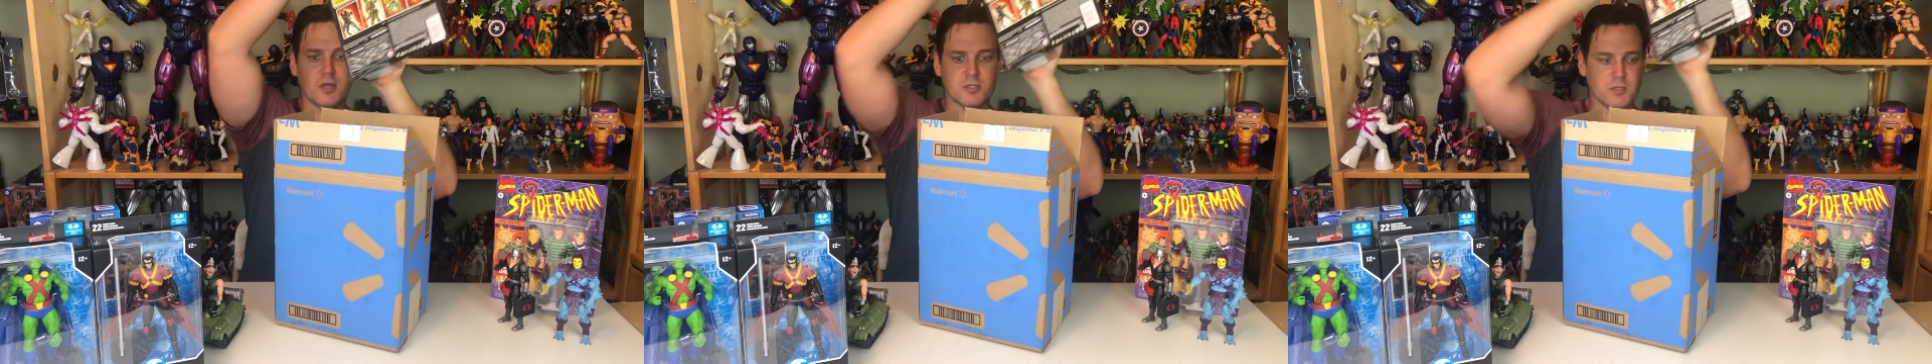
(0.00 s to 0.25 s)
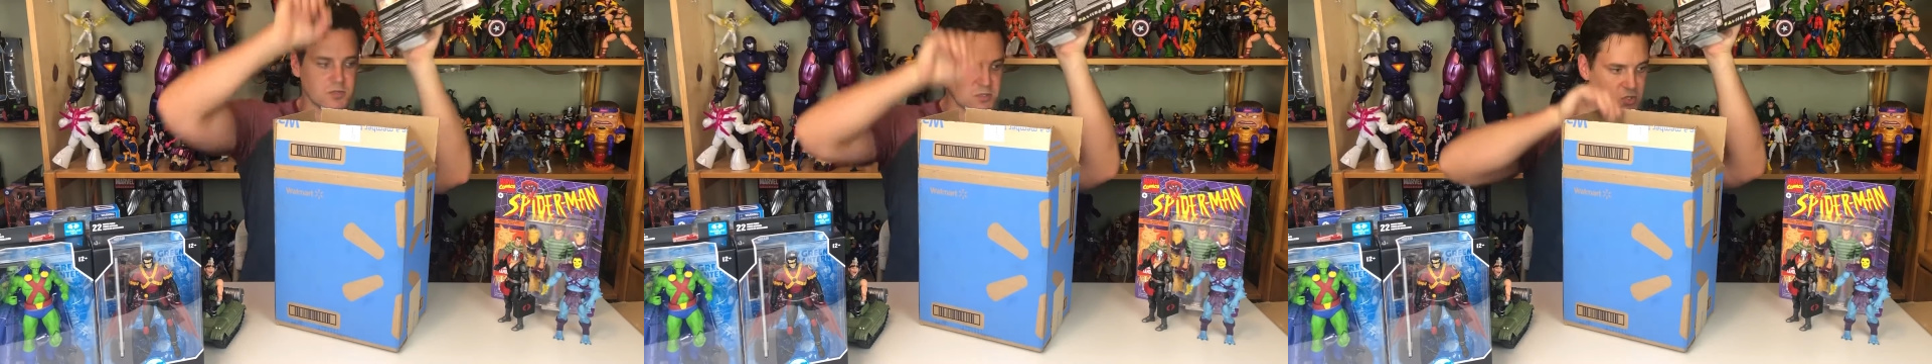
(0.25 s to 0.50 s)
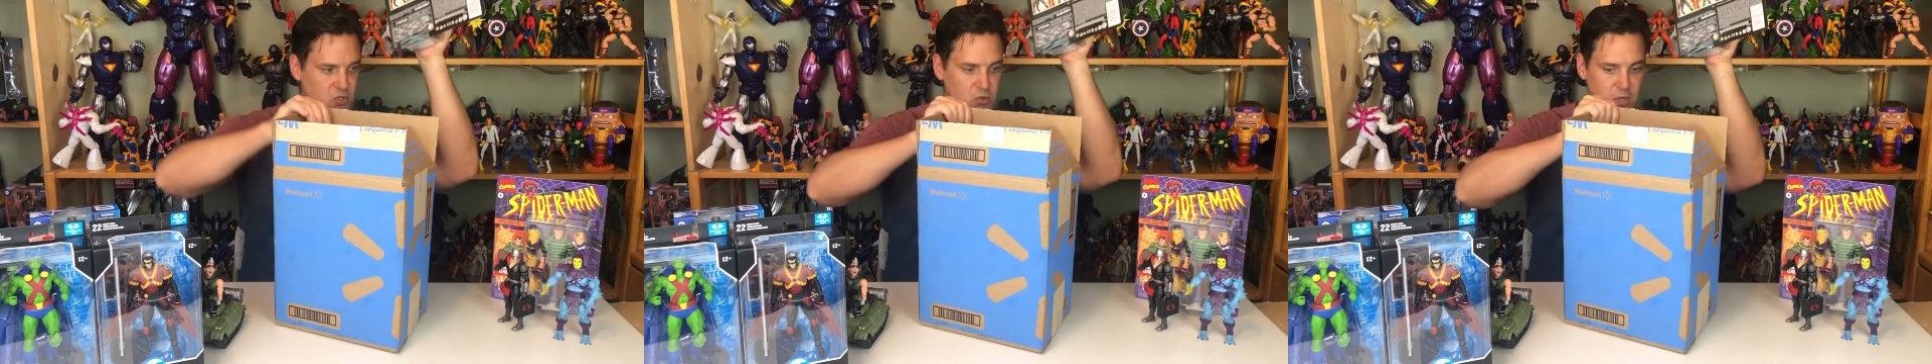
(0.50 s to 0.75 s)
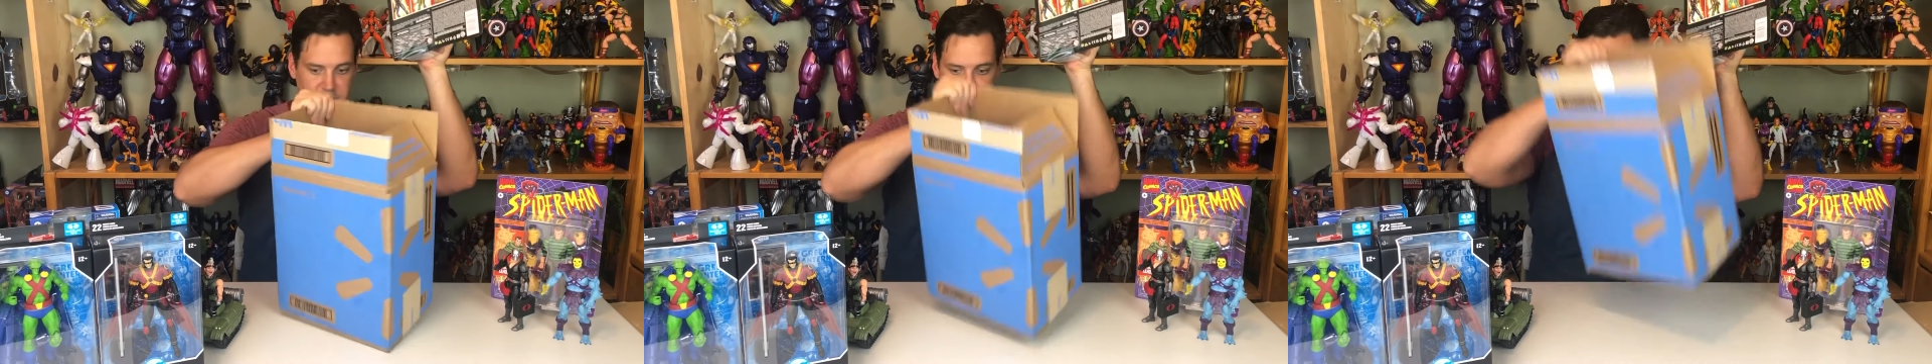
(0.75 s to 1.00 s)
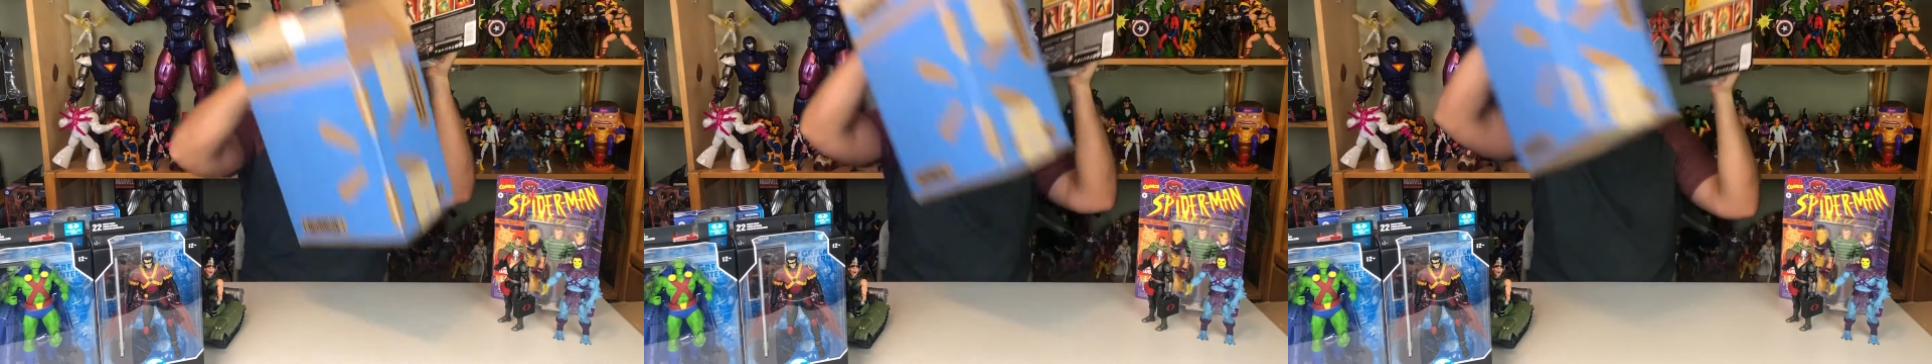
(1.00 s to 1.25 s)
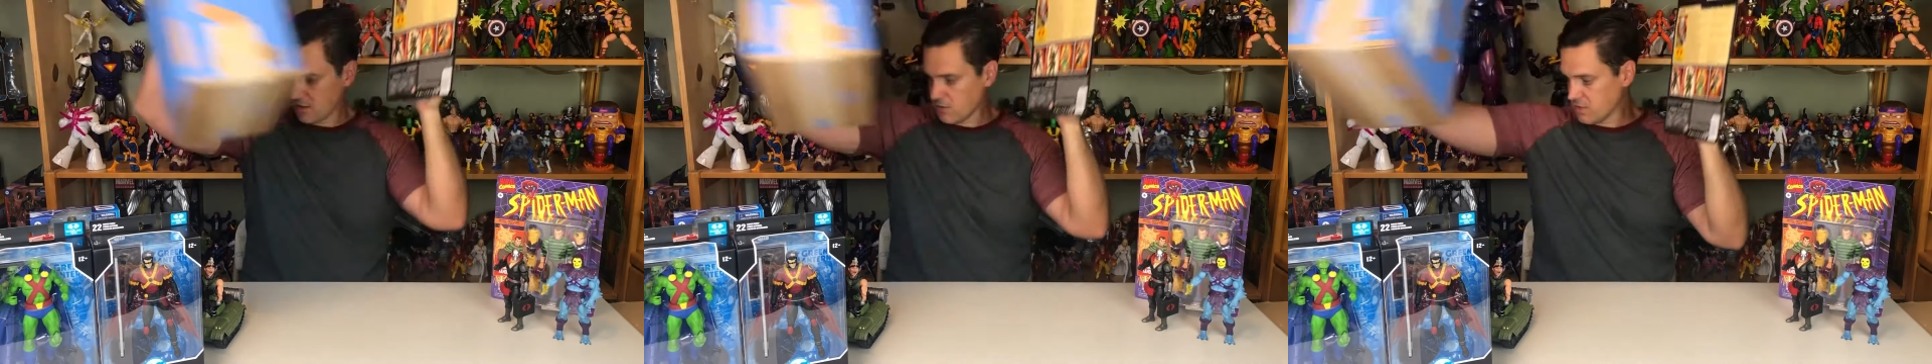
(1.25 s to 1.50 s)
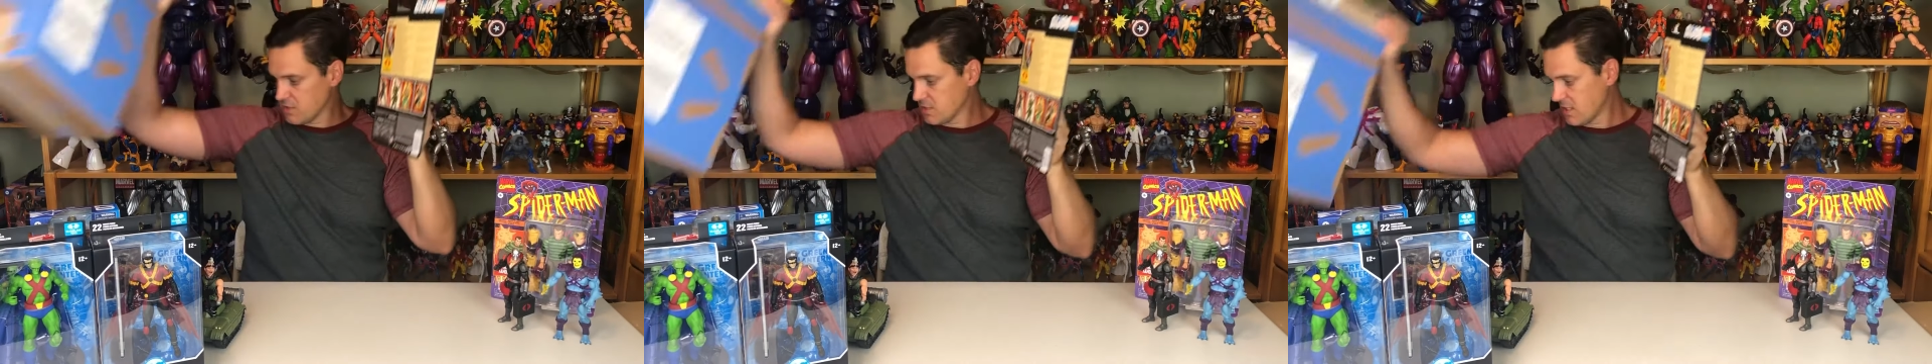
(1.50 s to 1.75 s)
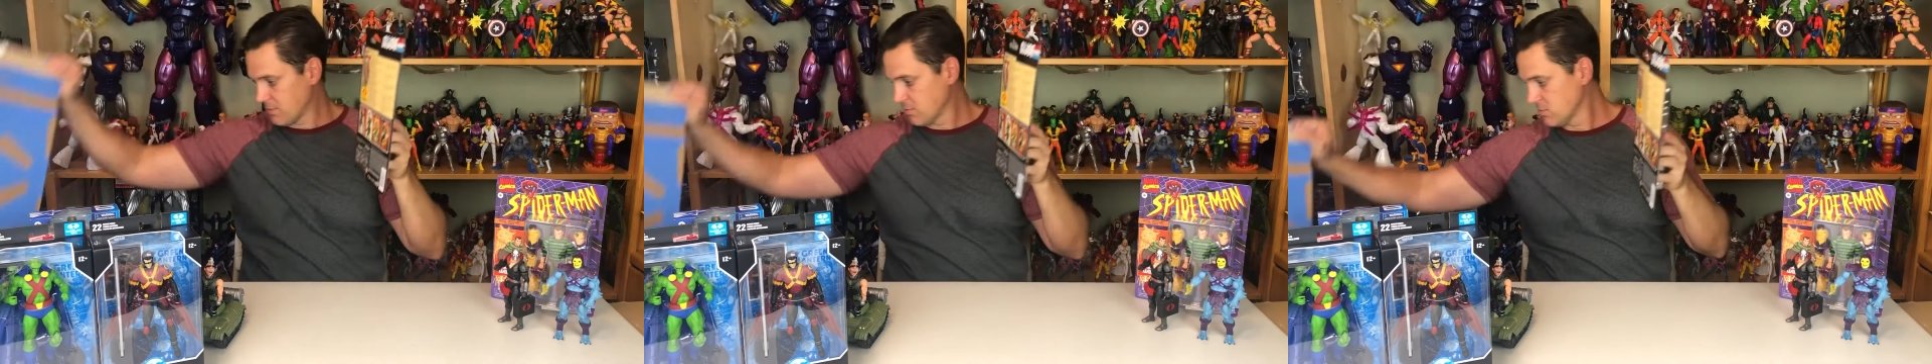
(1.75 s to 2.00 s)
So there's two comparisons here on this
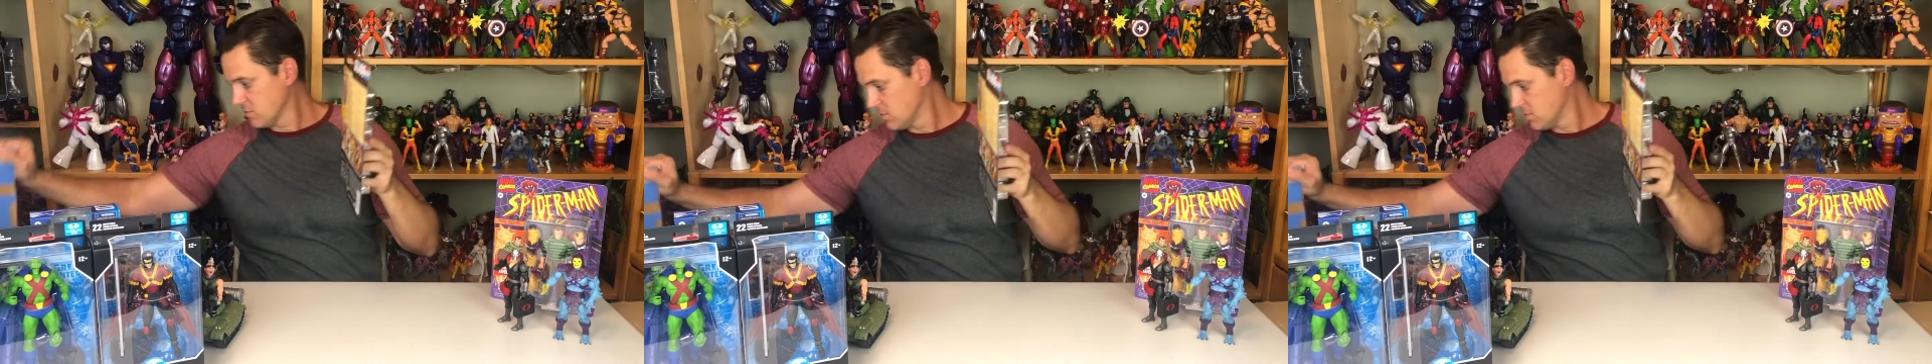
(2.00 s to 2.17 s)
table.